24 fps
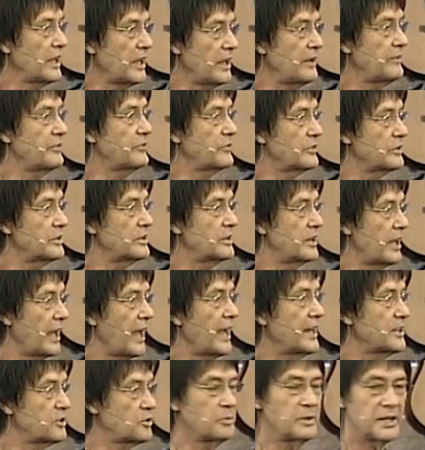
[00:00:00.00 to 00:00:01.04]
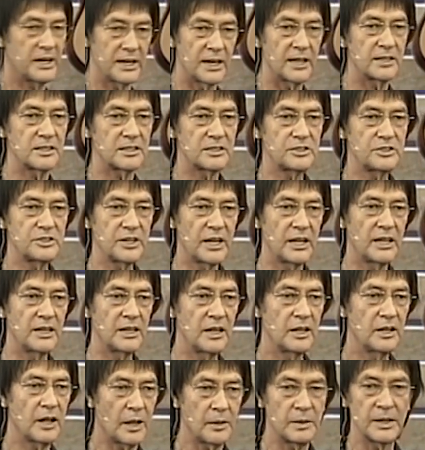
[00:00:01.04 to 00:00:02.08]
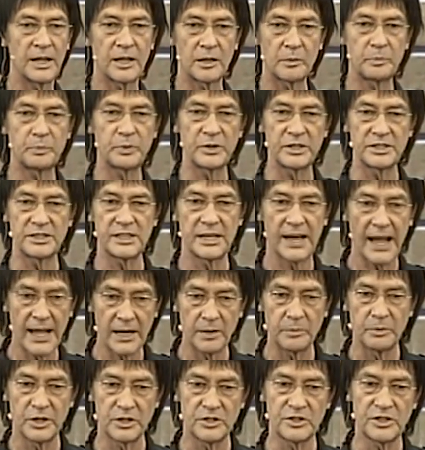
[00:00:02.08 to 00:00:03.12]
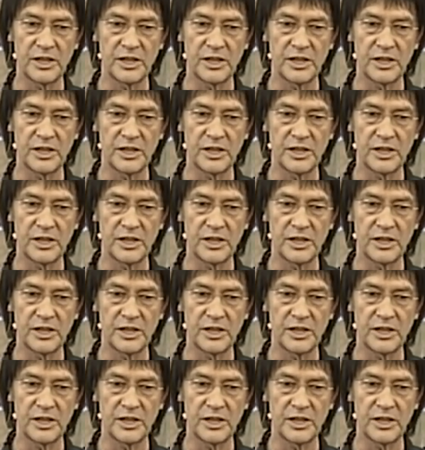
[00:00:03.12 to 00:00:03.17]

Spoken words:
if there had to be another change, another priest, it had to be